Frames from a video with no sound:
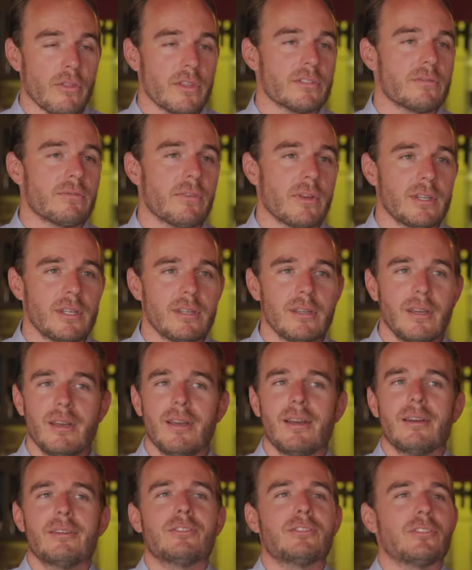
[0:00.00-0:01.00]
these funny?
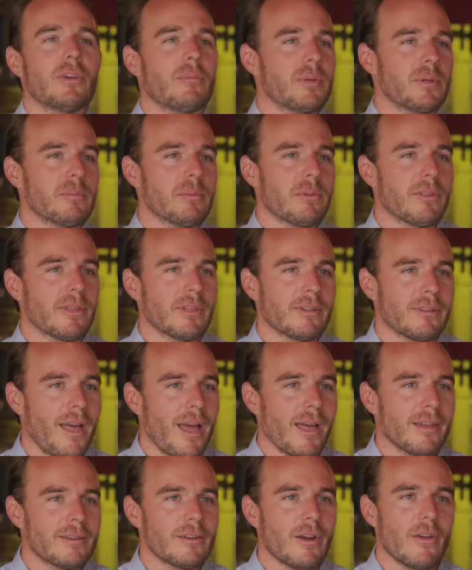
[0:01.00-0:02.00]
Some people think
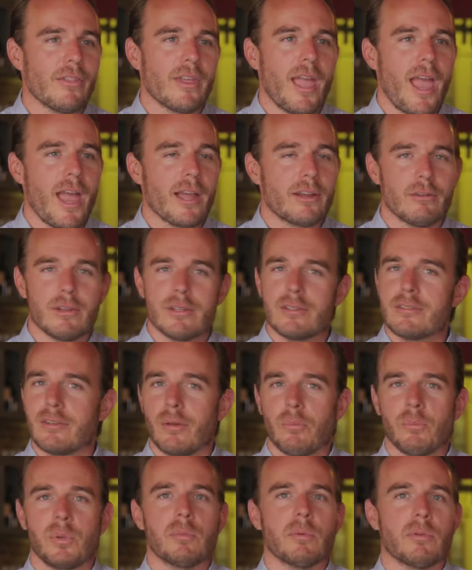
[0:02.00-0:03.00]
not. Are they accurate?
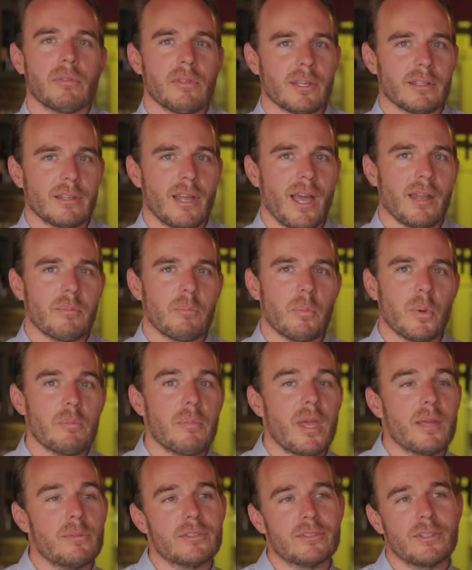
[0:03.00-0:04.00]
Some people think not. But
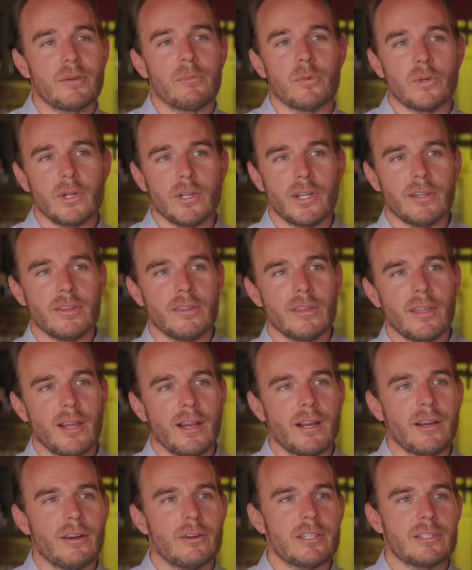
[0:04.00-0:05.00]
maybe somewhere in
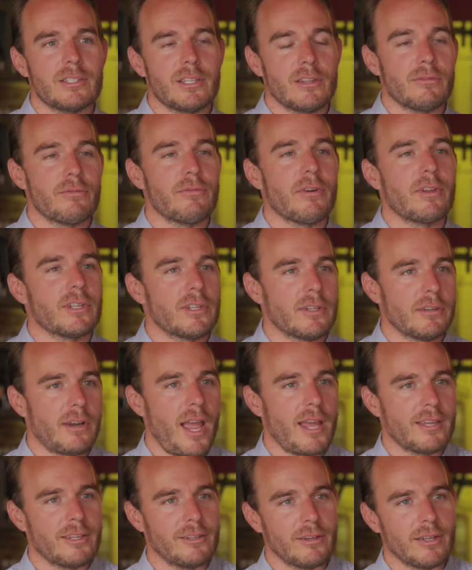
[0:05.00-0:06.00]
there, it's either funny or
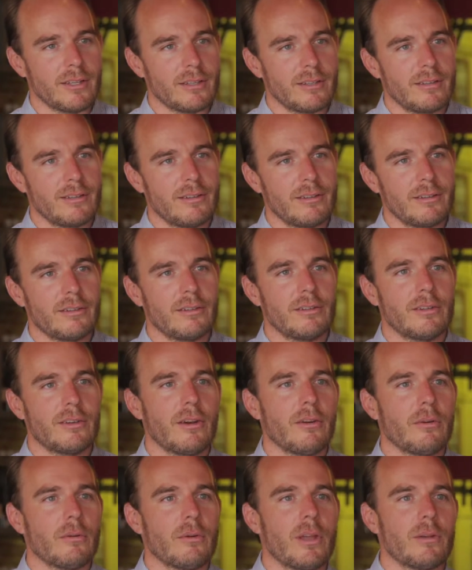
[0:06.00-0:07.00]
accurate, you
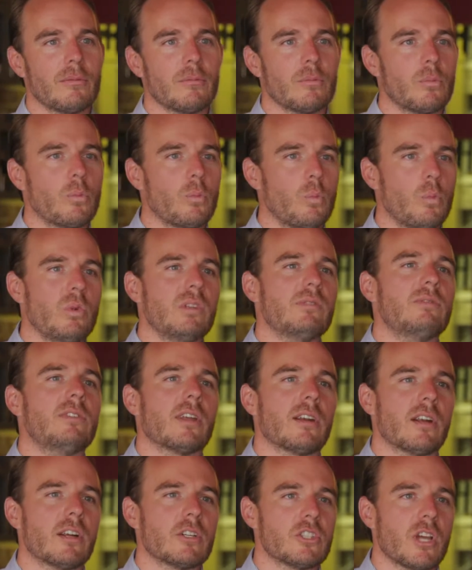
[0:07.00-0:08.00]
know, and we've
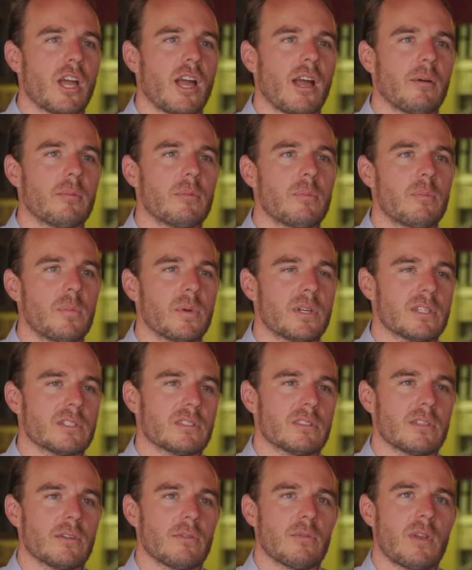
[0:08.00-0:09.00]
done our job.
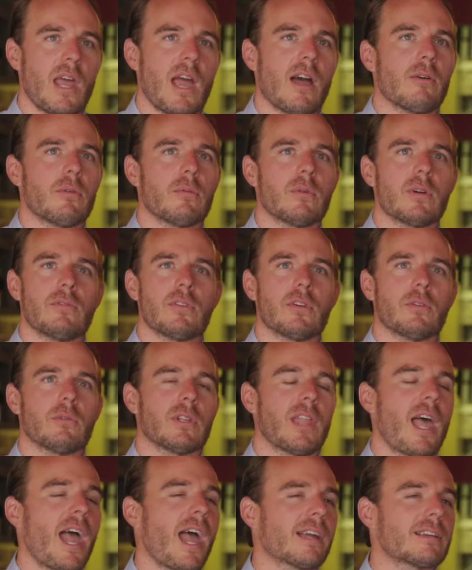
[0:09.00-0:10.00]
Because if now, if you're
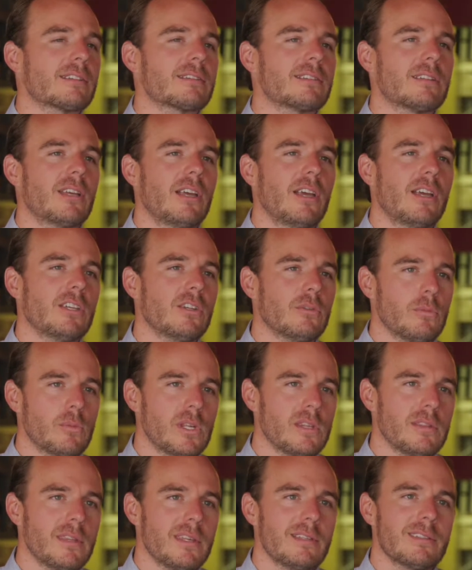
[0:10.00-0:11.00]
relaxed, you
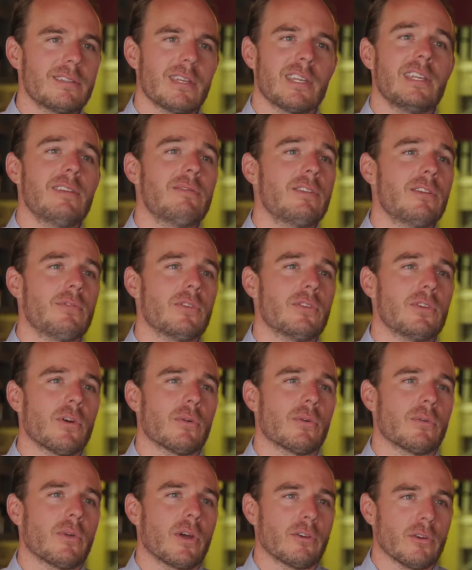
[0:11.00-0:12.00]
read these, and even if you
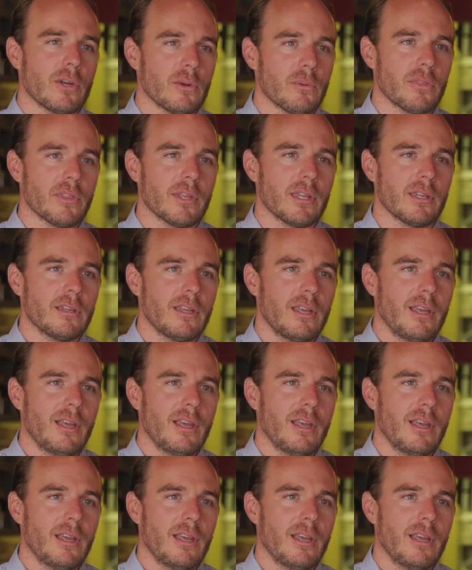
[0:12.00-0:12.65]
don't agree with it,